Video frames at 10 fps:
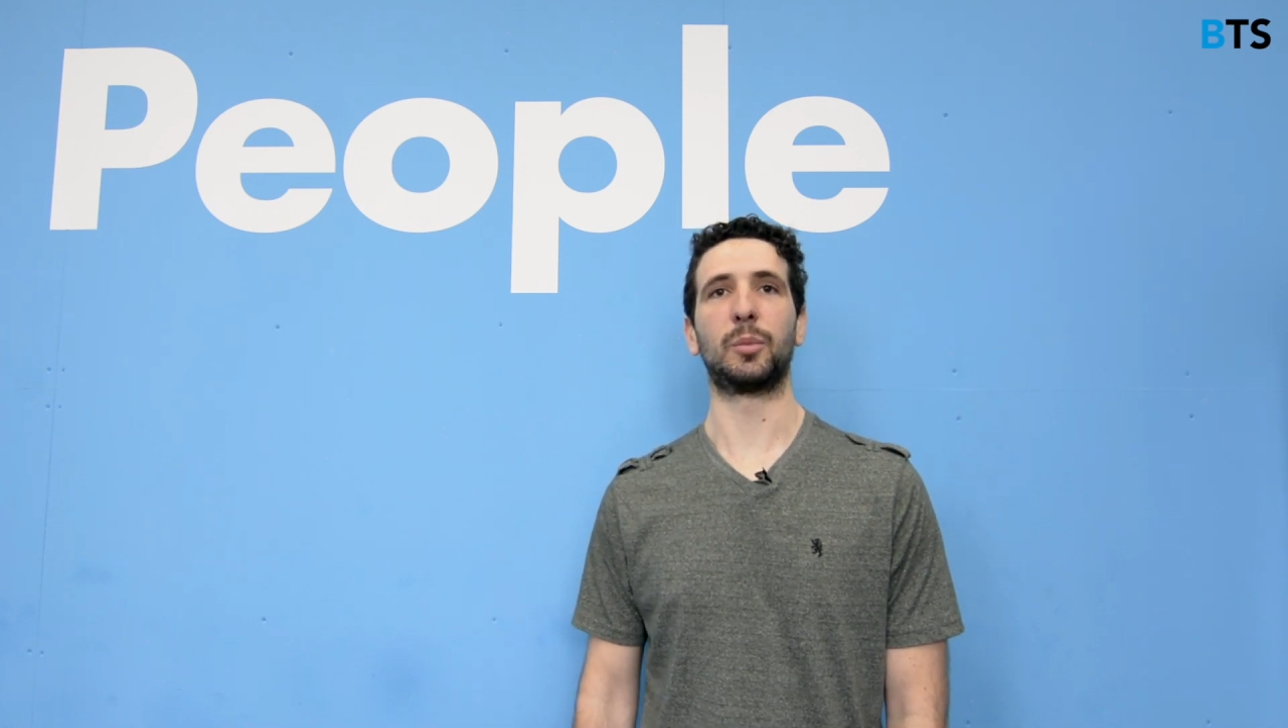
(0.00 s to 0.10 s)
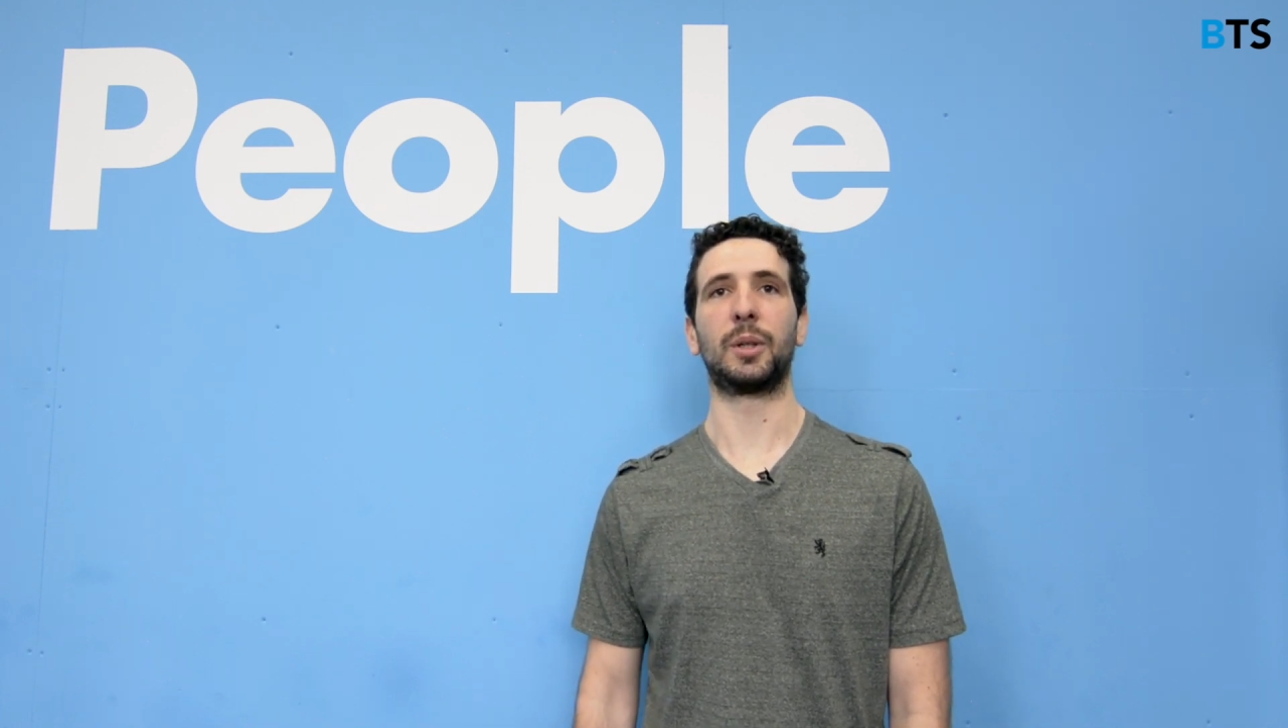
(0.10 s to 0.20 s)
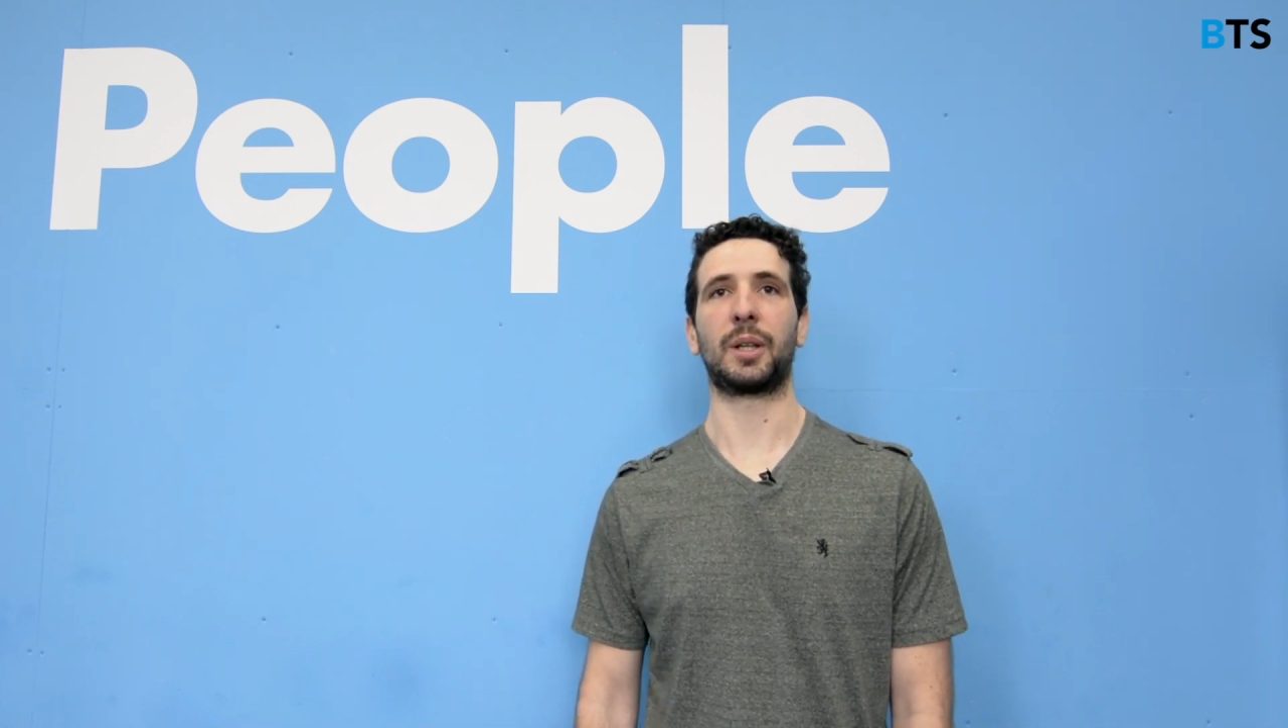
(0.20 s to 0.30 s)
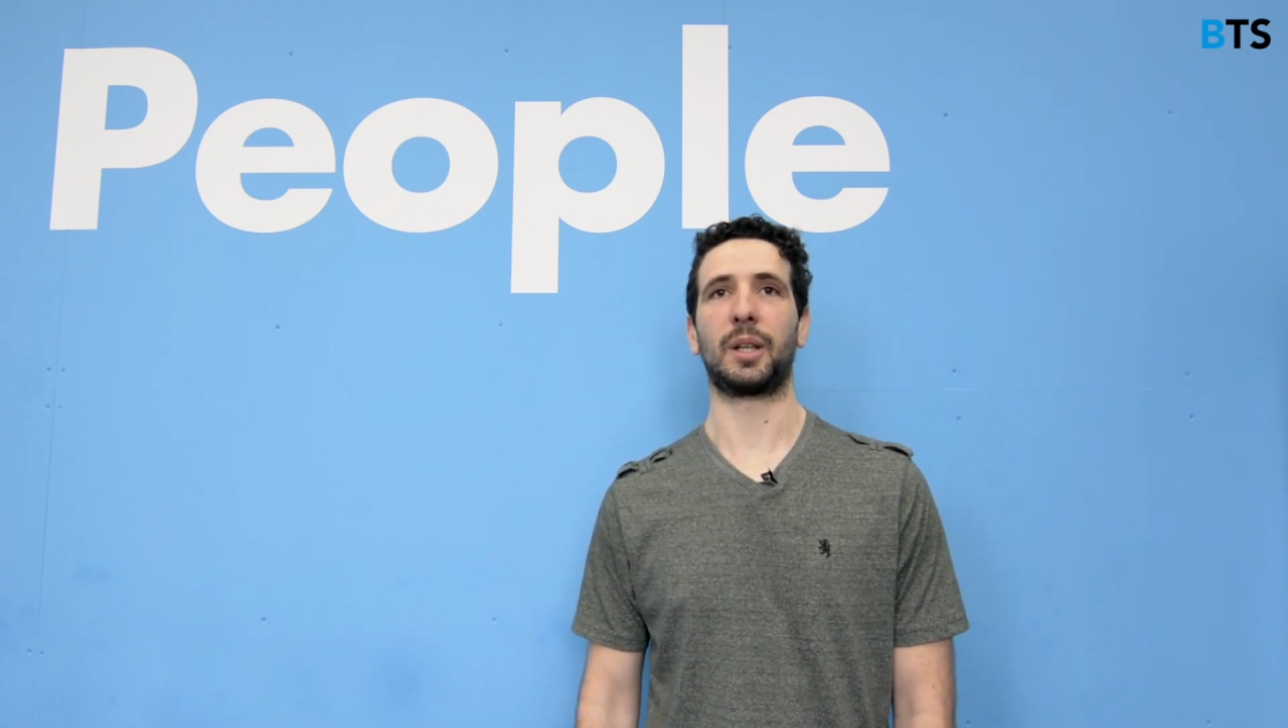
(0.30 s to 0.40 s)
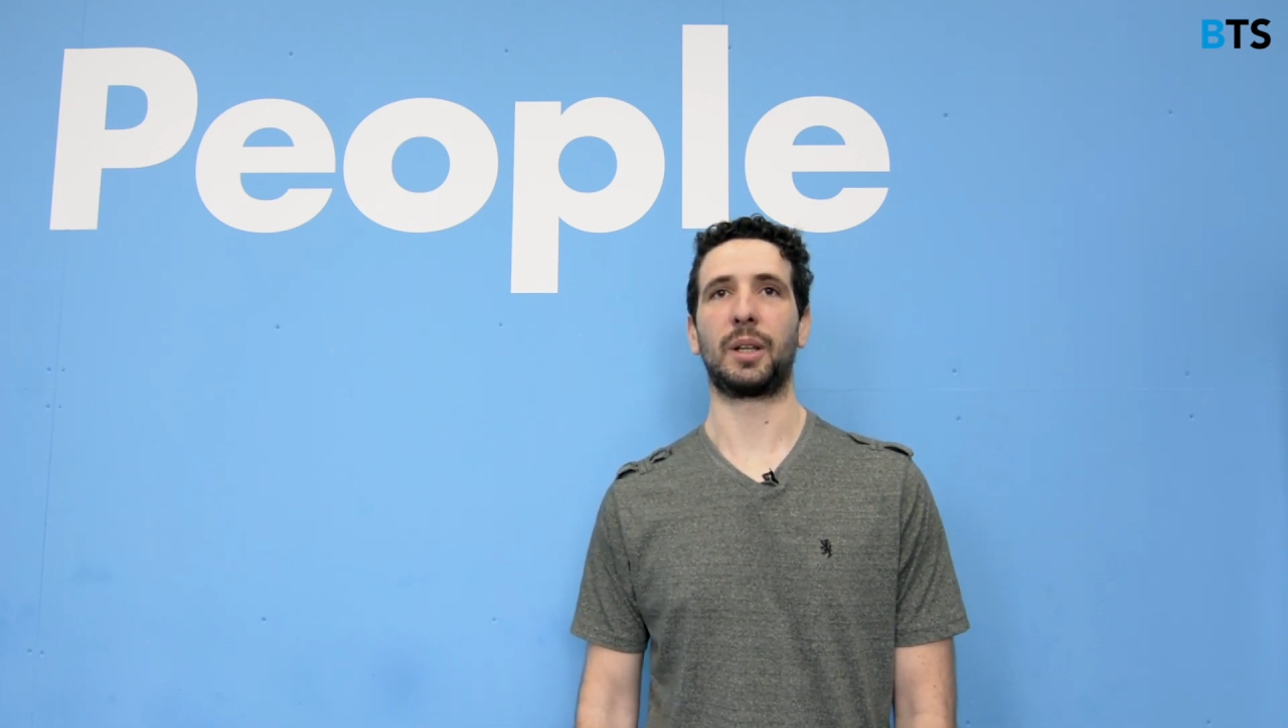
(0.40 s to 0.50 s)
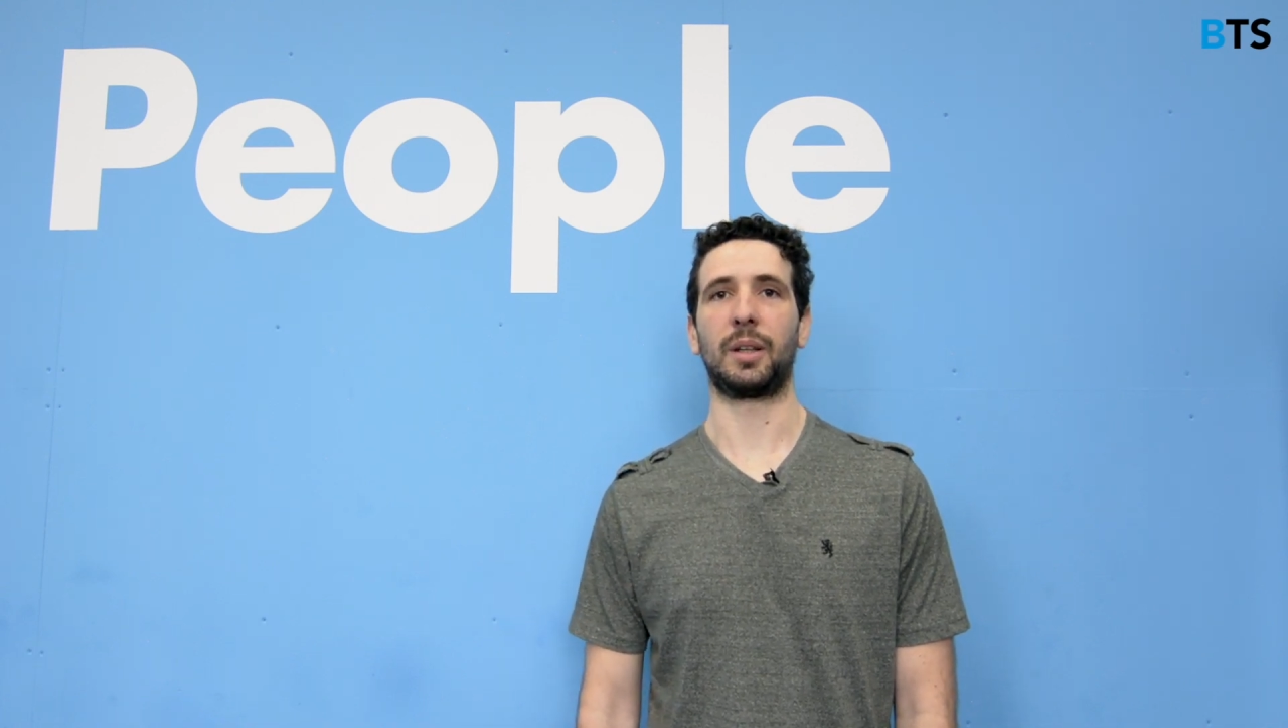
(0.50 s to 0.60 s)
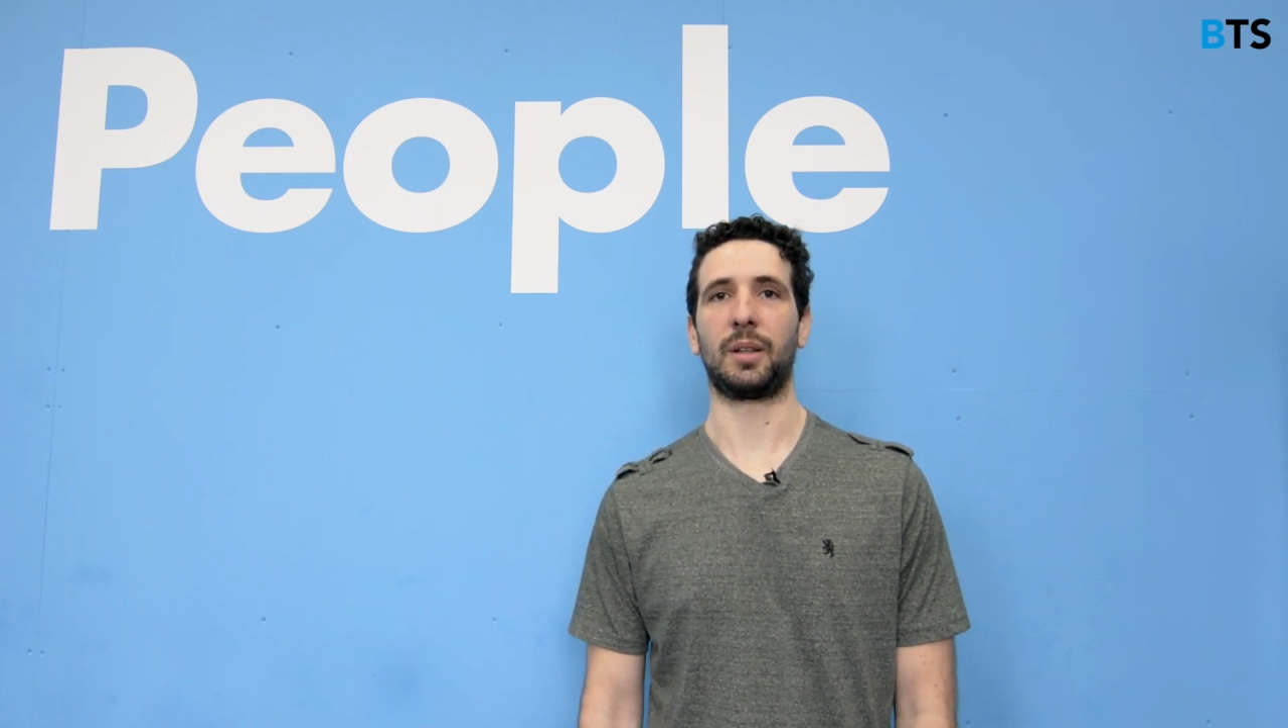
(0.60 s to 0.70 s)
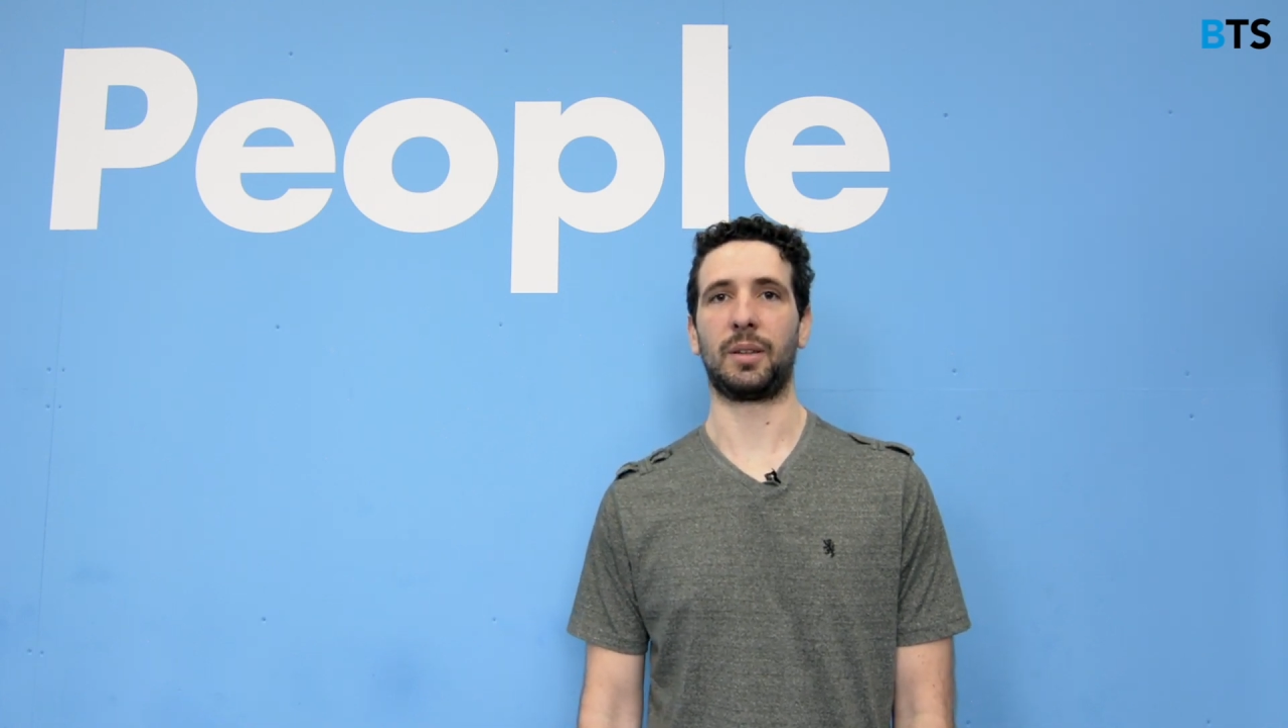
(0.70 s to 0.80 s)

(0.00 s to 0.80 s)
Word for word: I'm working